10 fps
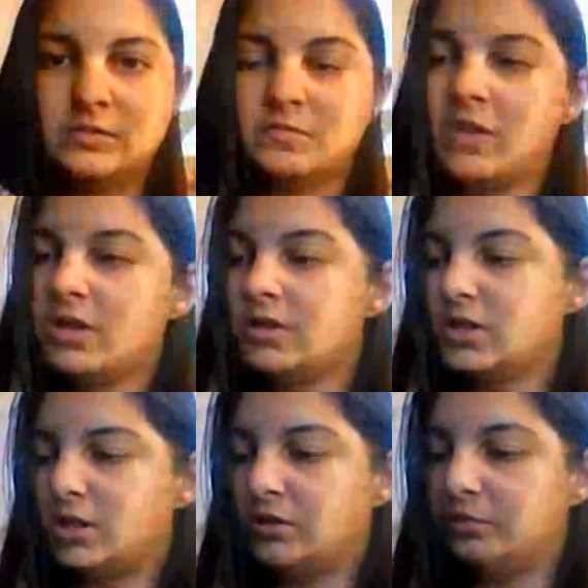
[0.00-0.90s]
So
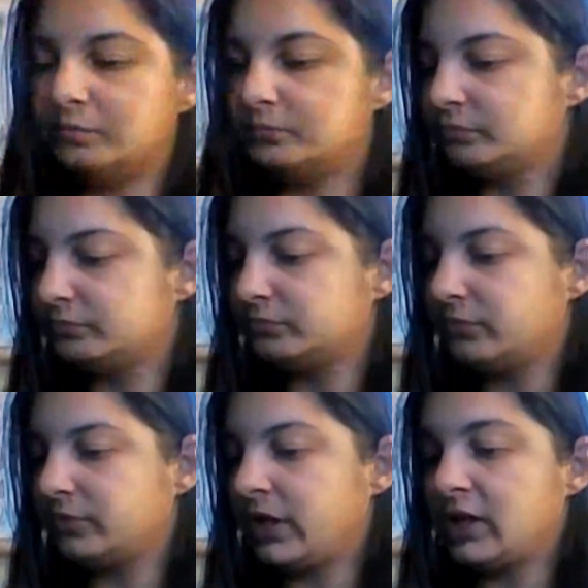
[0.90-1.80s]

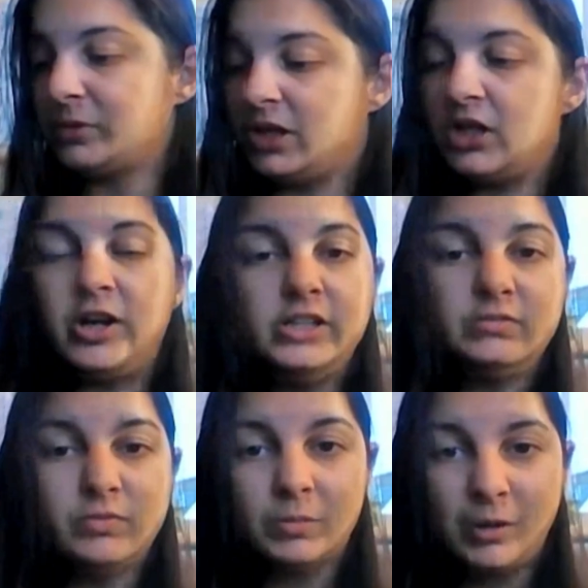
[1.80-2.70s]
that could be a lining.
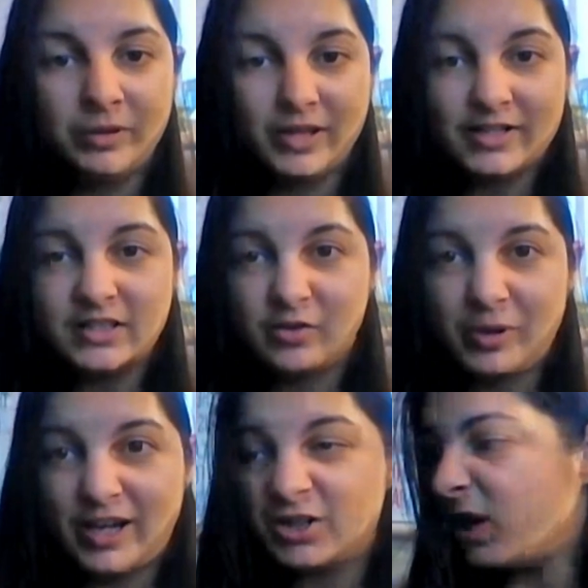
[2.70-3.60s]
That might be the outside of a
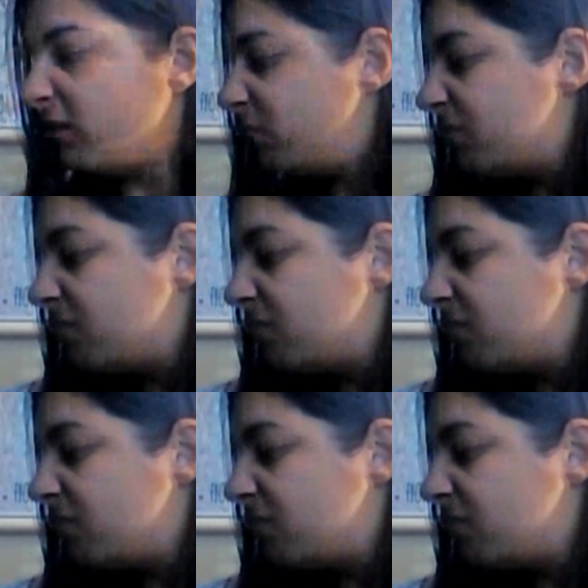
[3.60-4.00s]
bag as well.